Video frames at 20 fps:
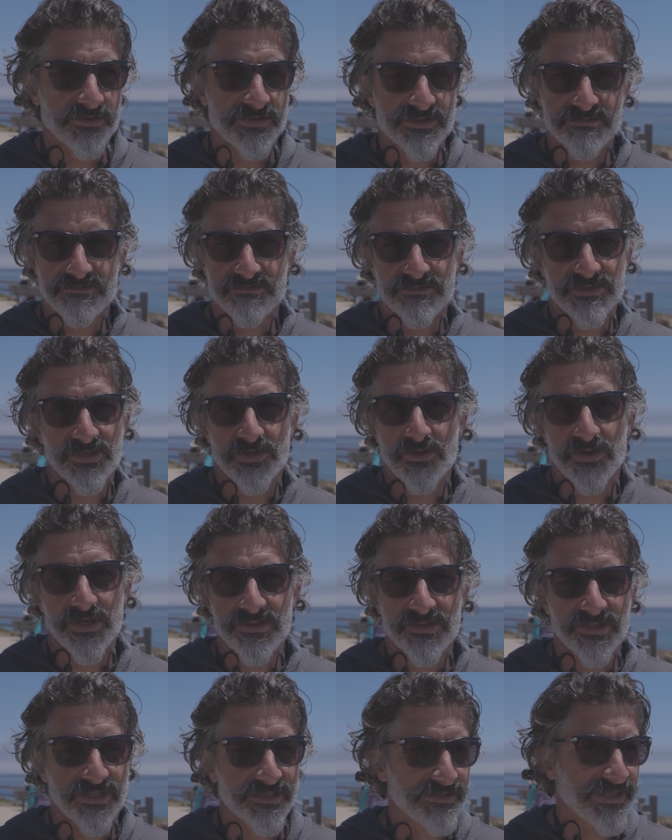or you know
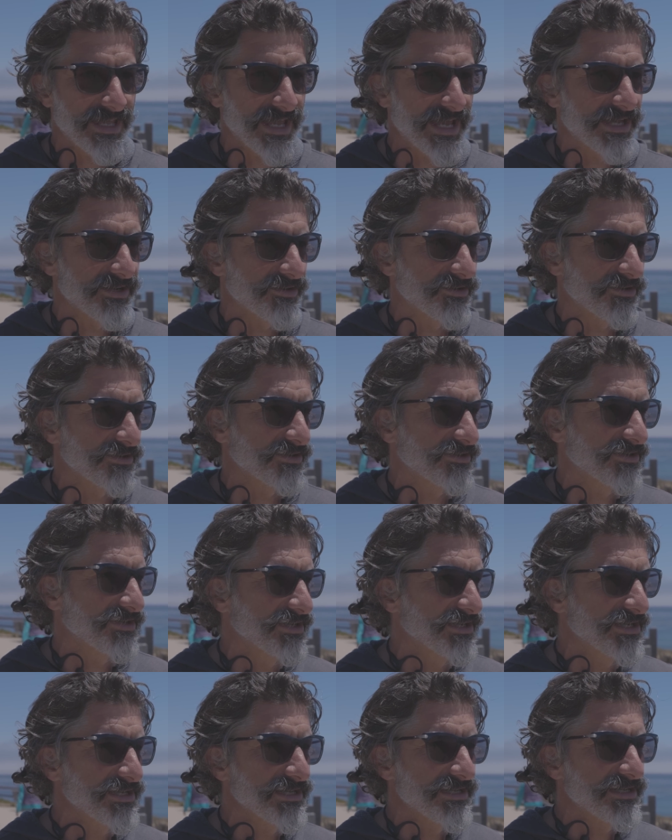anything like that or
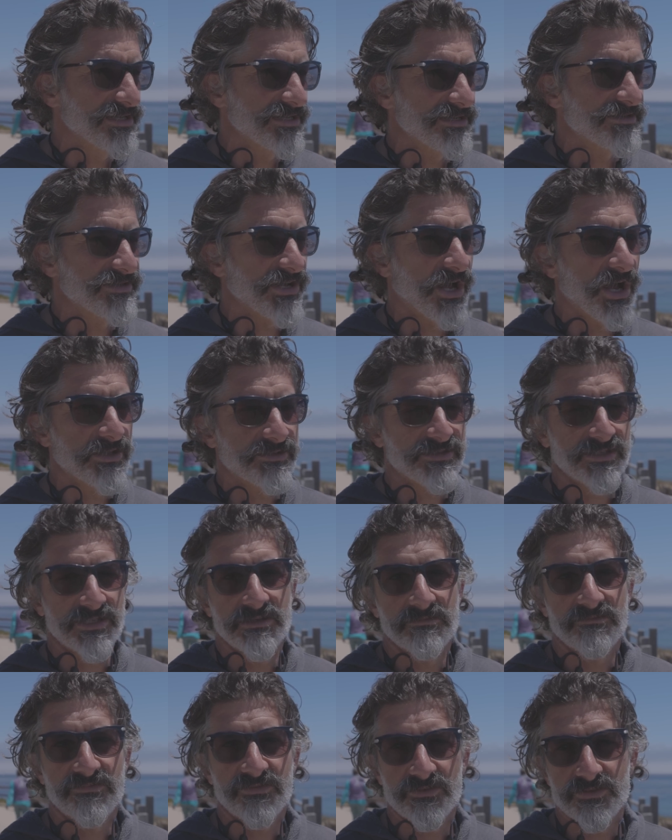taunted
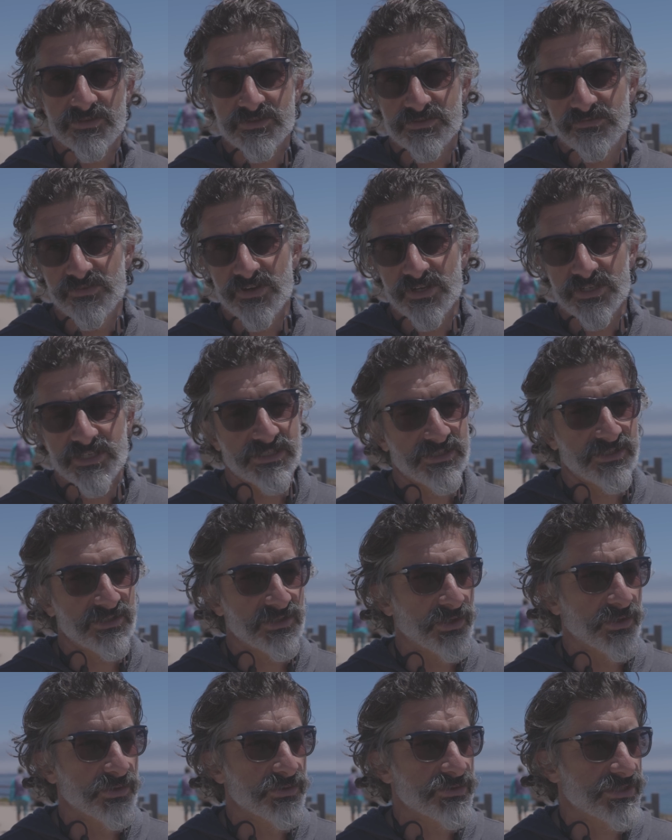him for his fucking
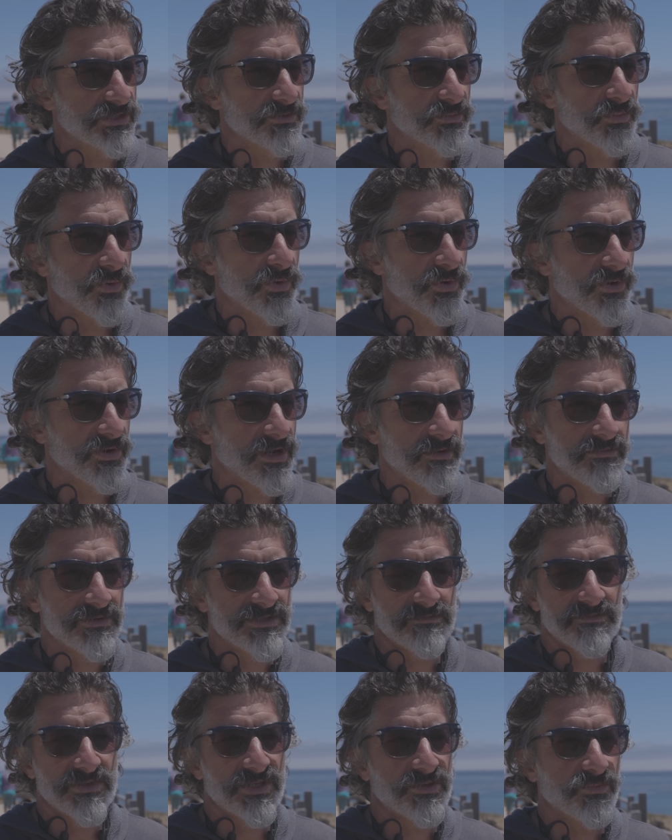clothes he wore. I
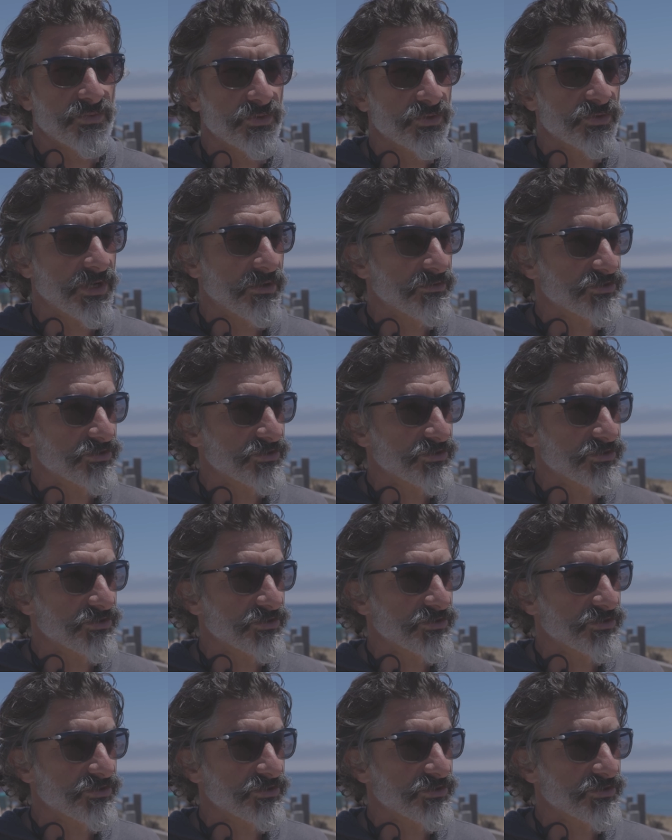wasn't being rude.